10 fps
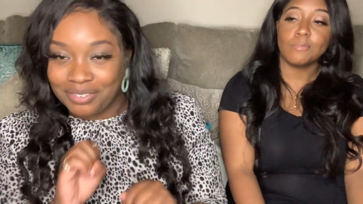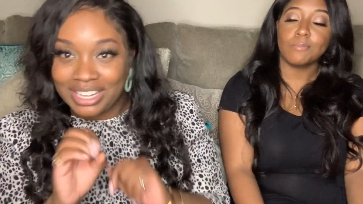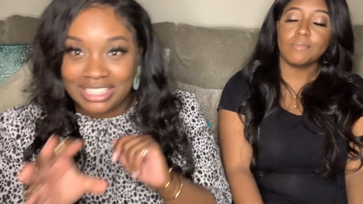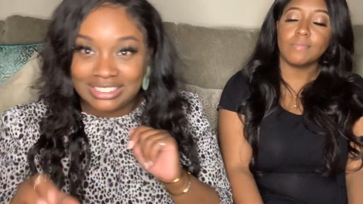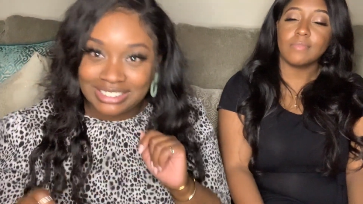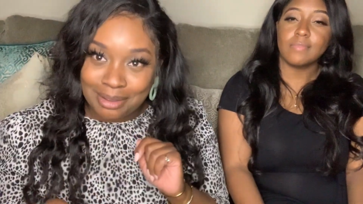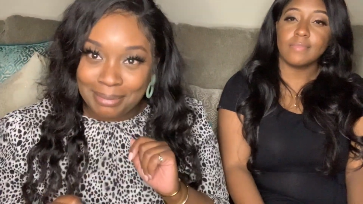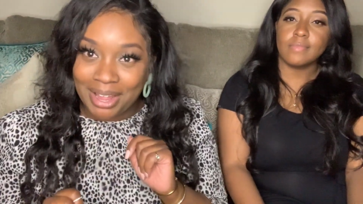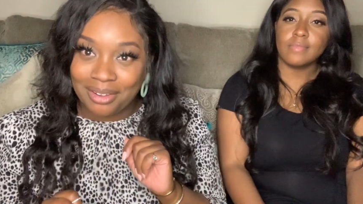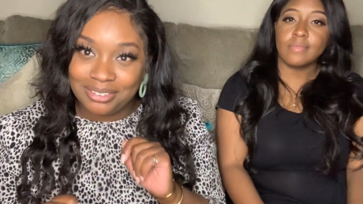Speaker 1: ready to
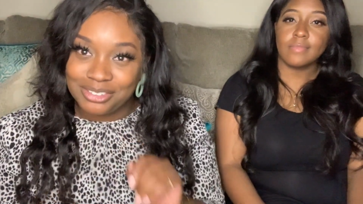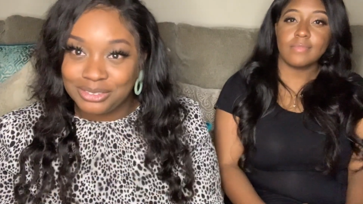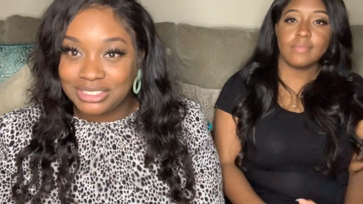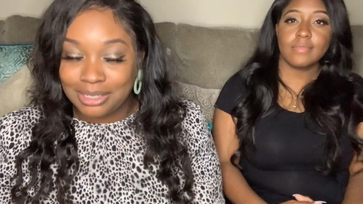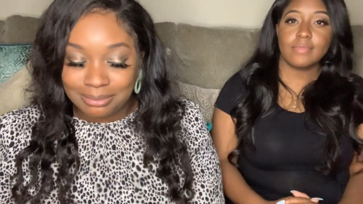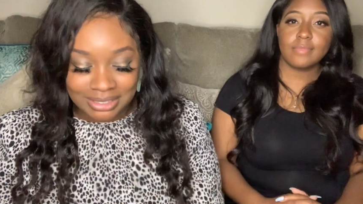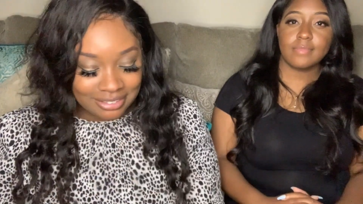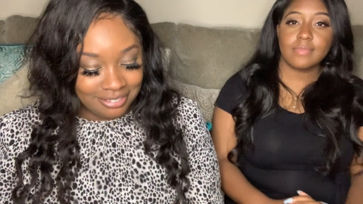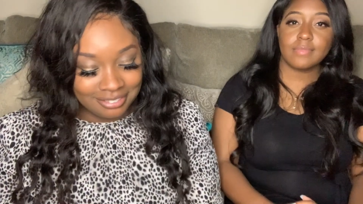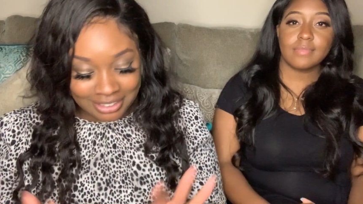step out and do
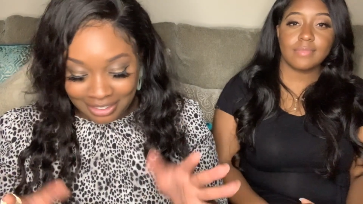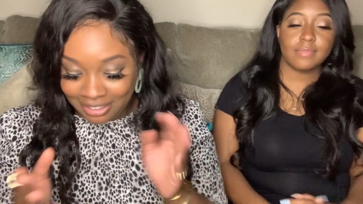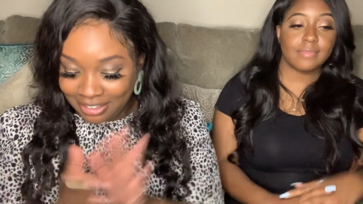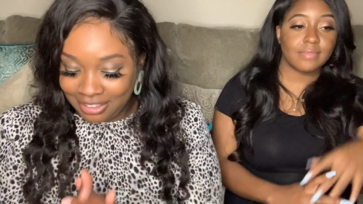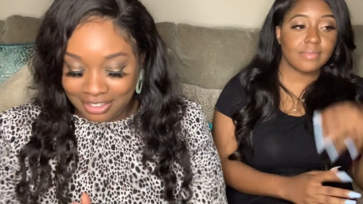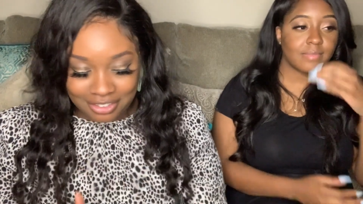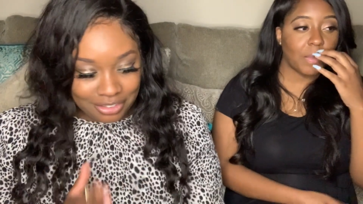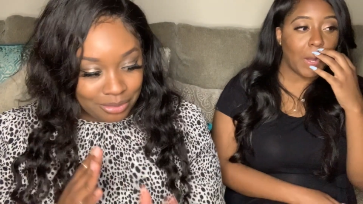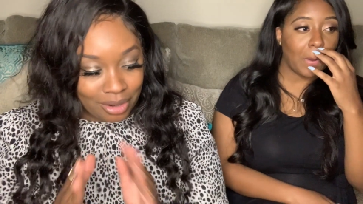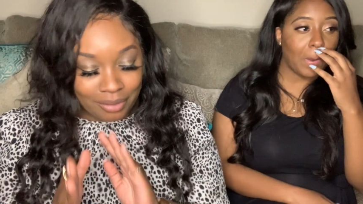something,
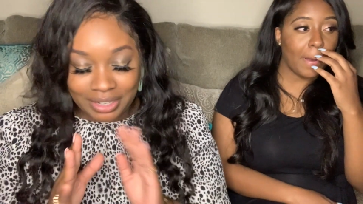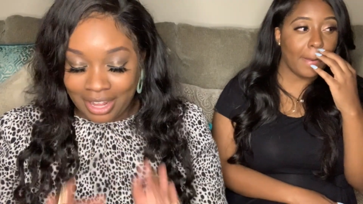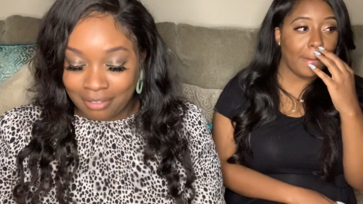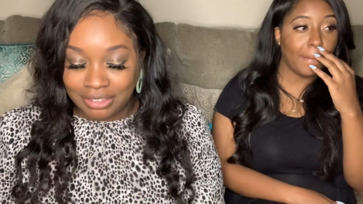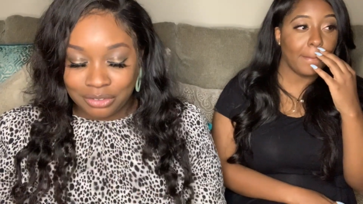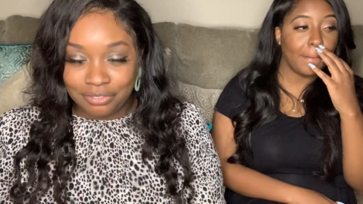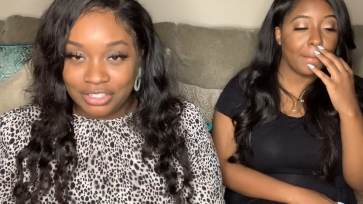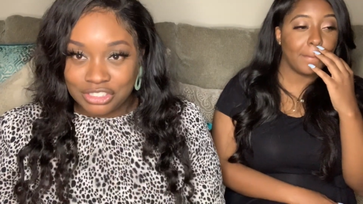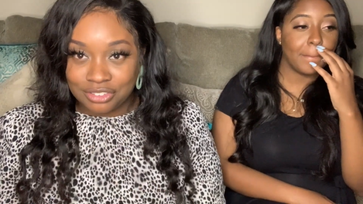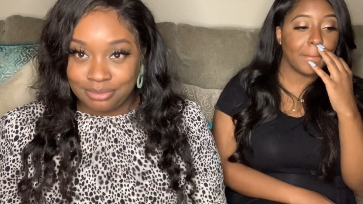you already have the little
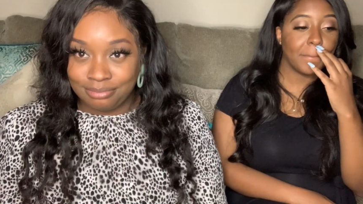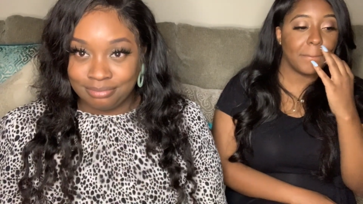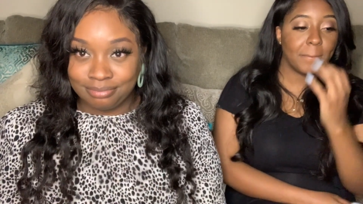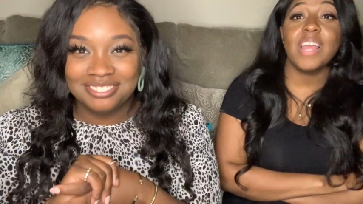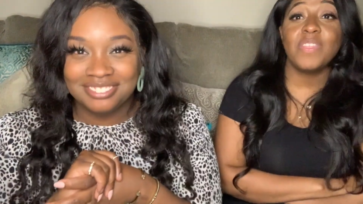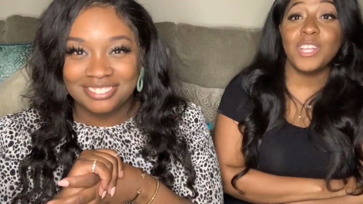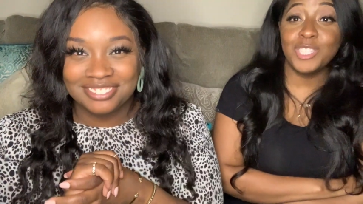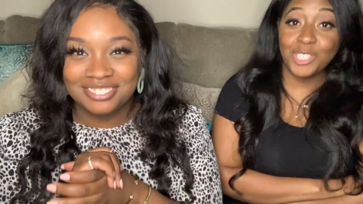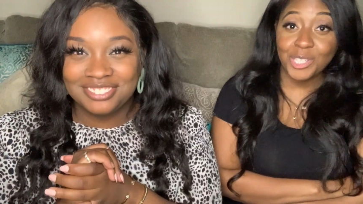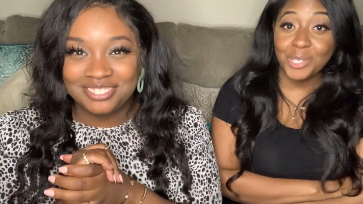vision. The zoo
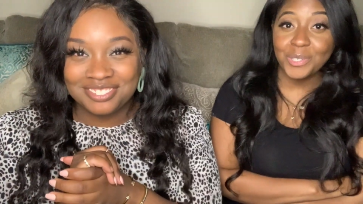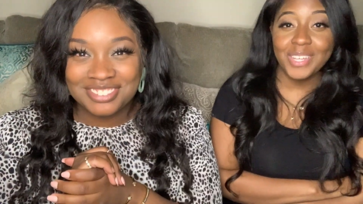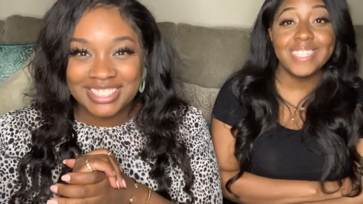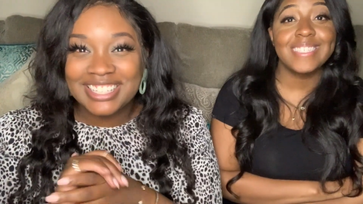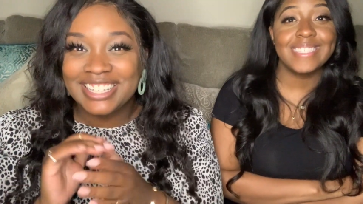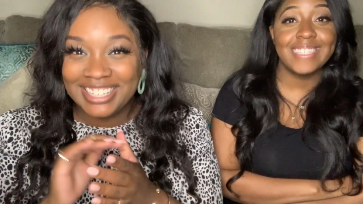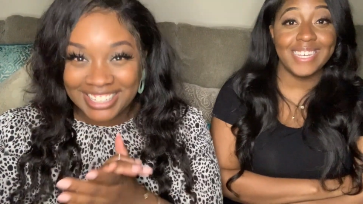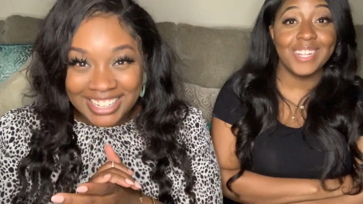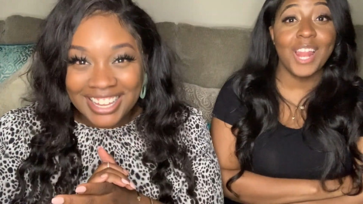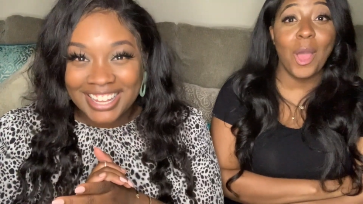is
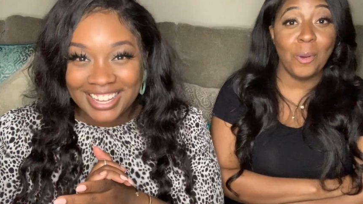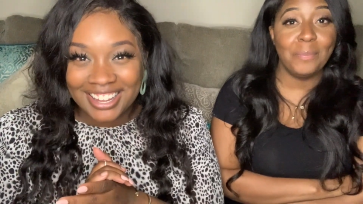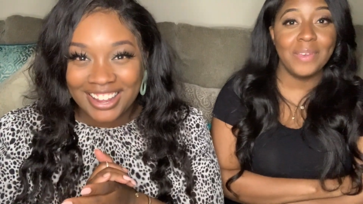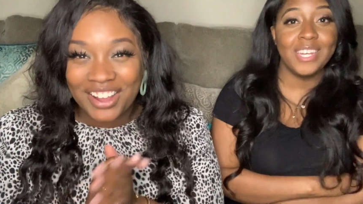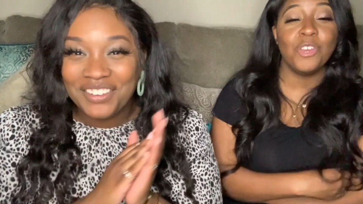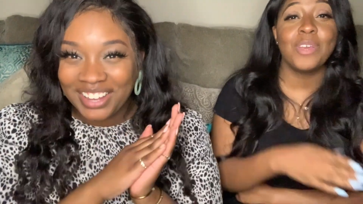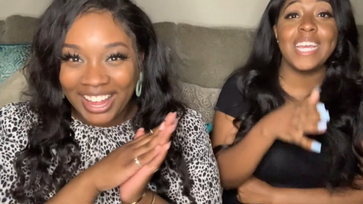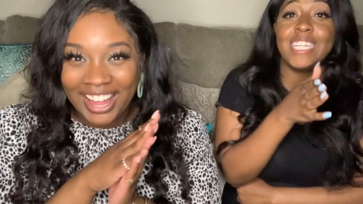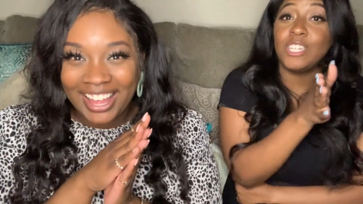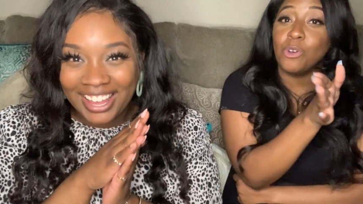still
Speaker 2: open. Okay. You
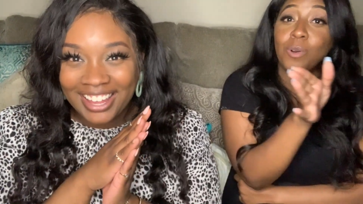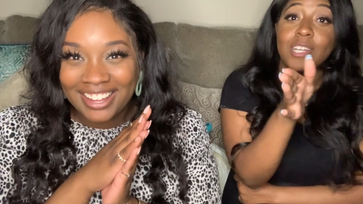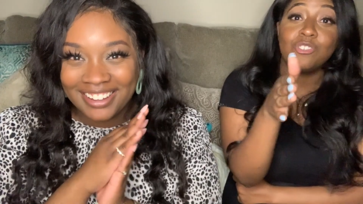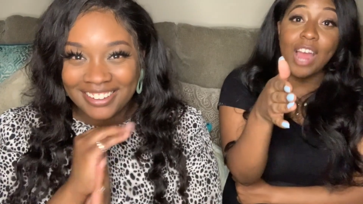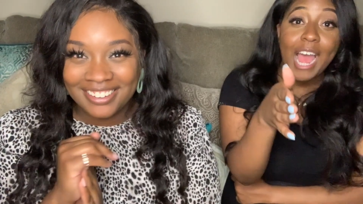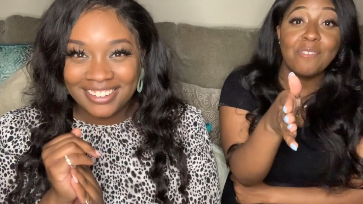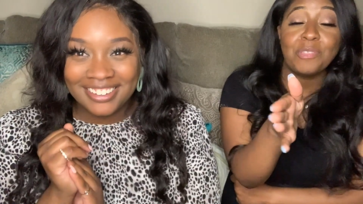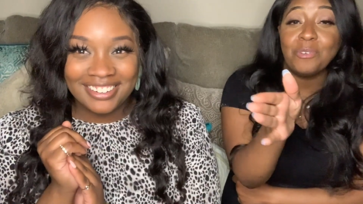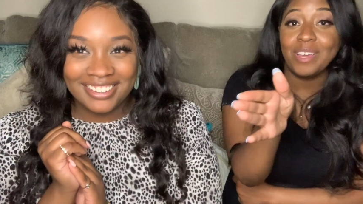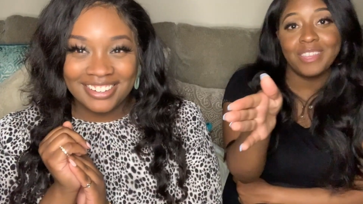can do a
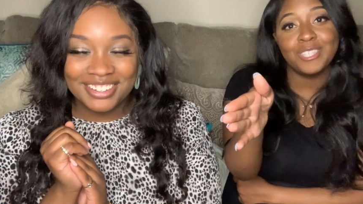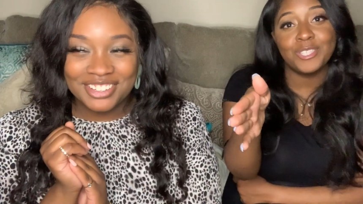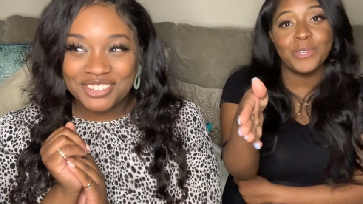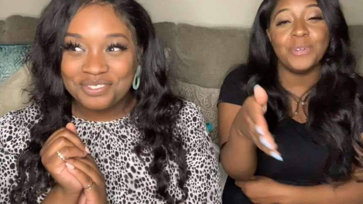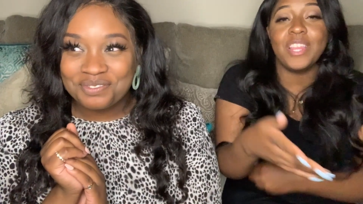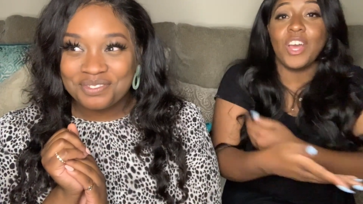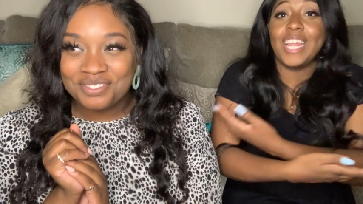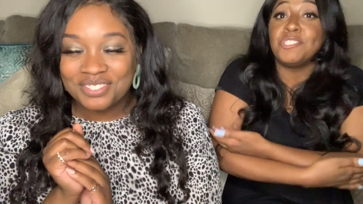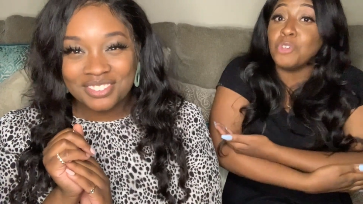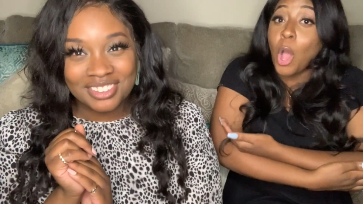drive-through at the zoo.
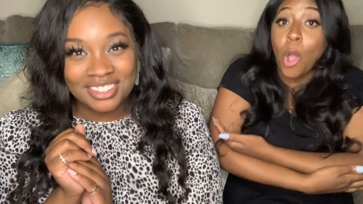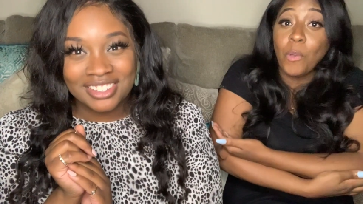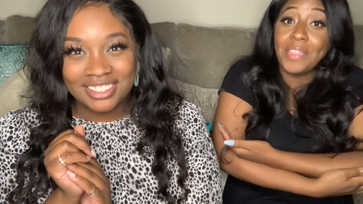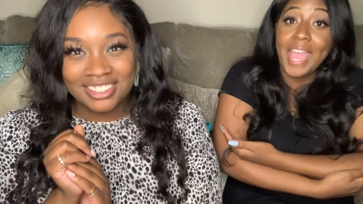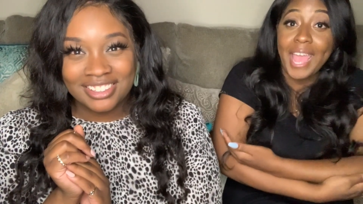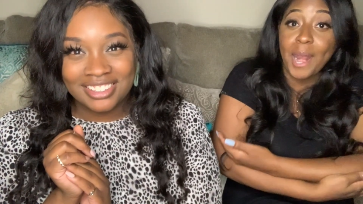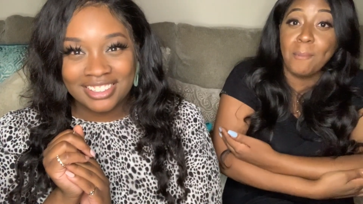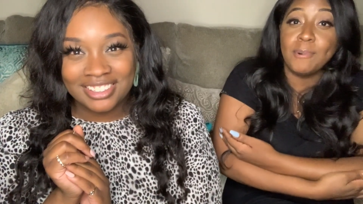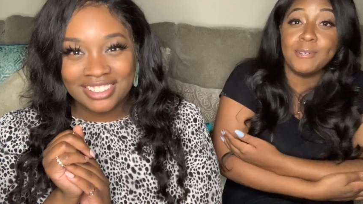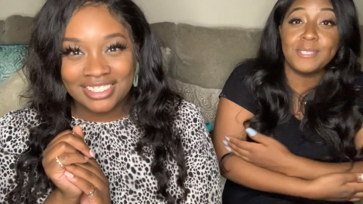They'll let you hold the
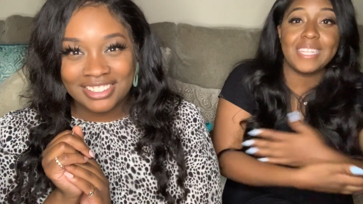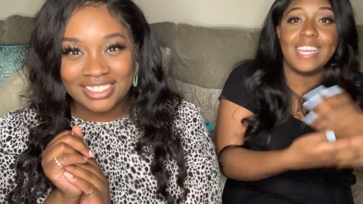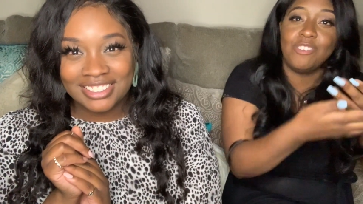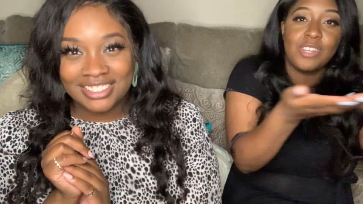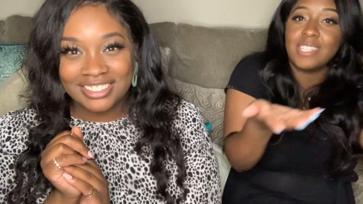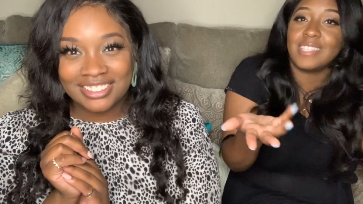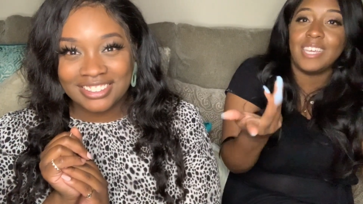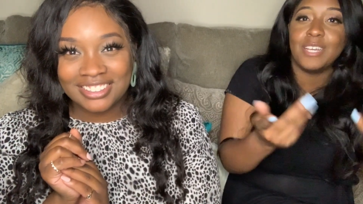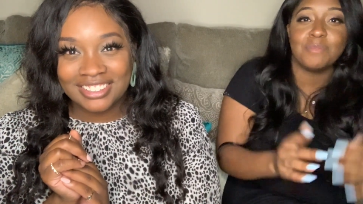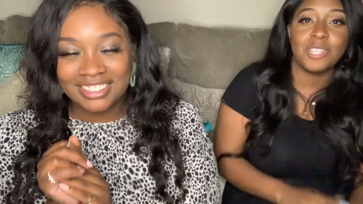animals and you can
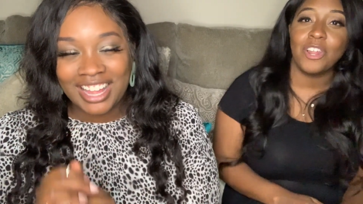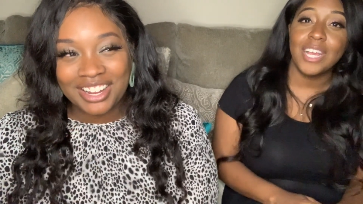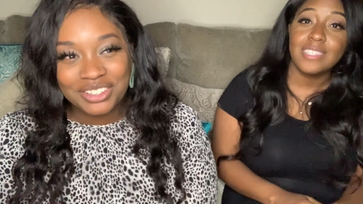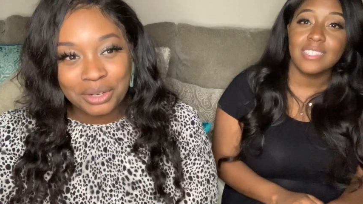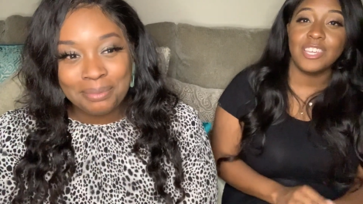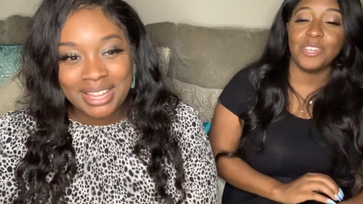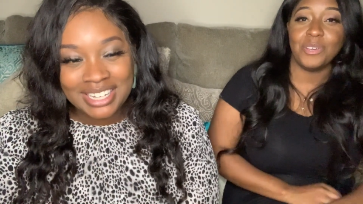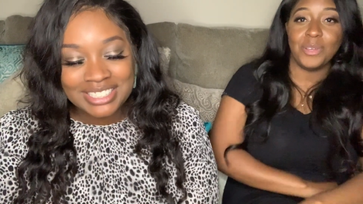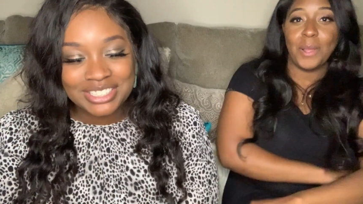see them. So like a little pet